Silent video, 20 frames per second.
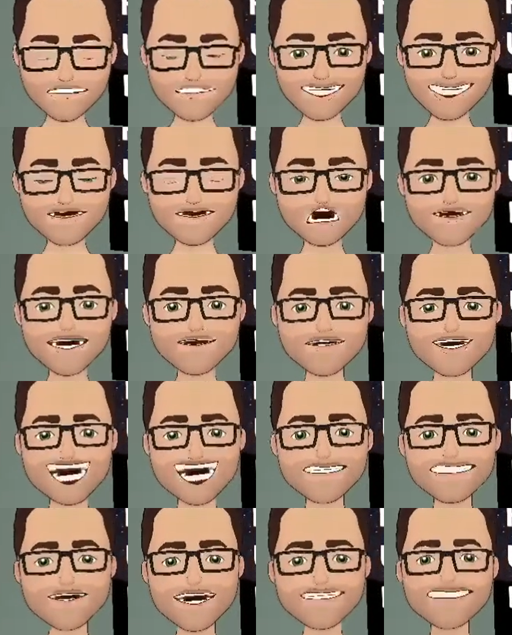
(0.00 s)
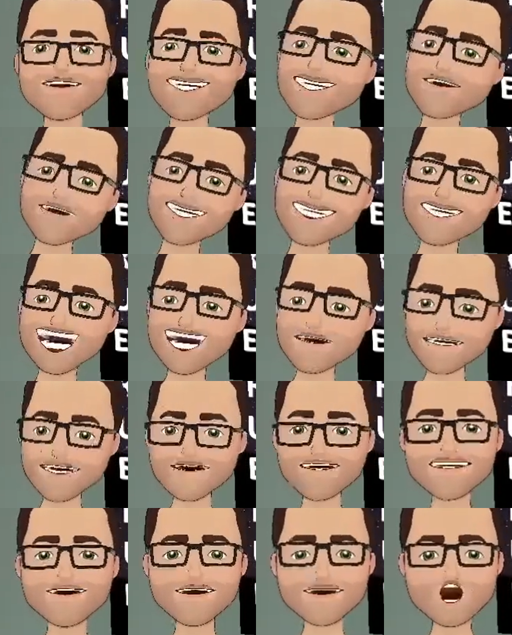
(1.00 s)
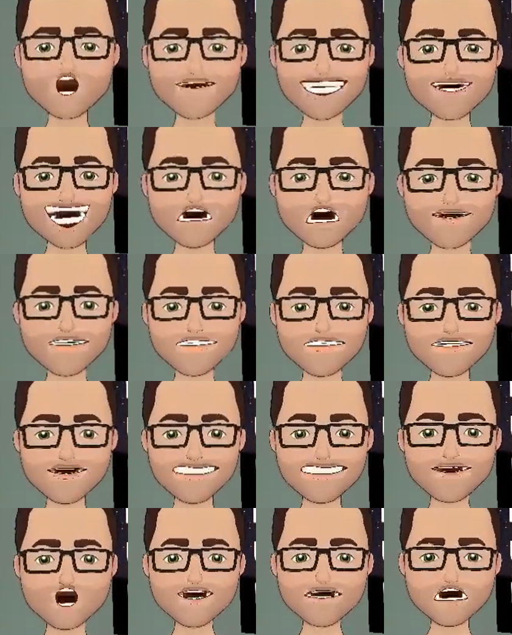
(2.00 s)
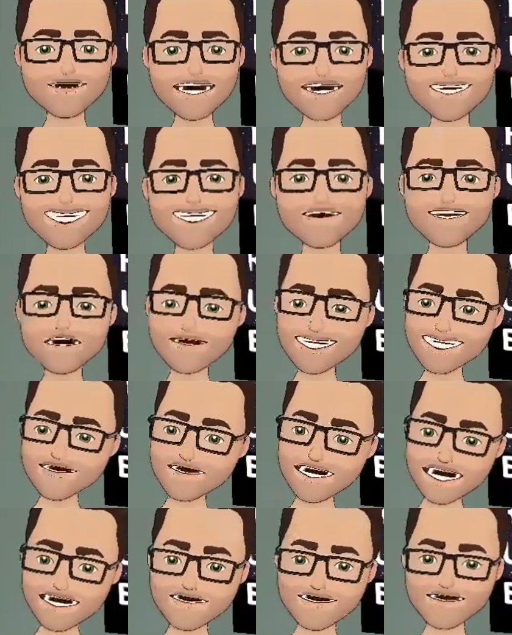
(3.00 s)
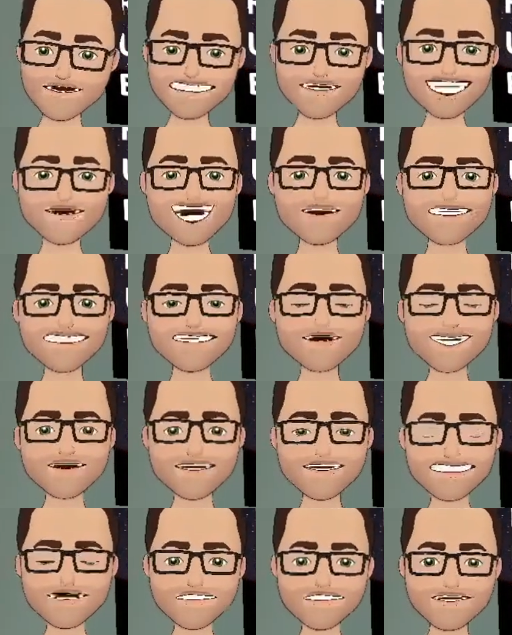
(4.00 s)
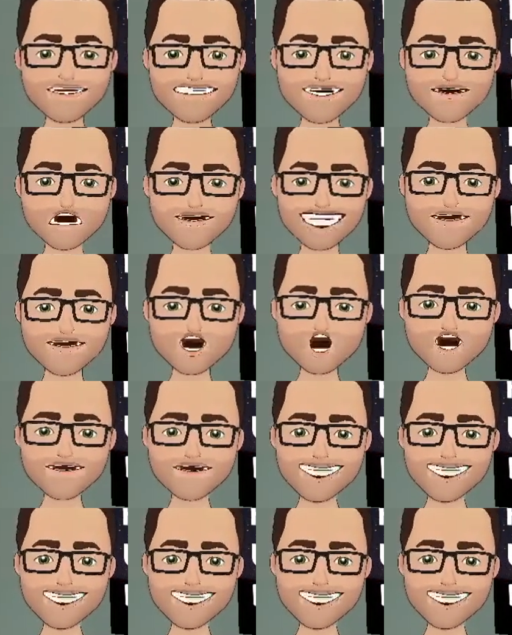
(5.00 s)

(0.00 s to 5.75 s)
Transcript: Now, we have a number of tools that we can use to help treat depression when we identify it,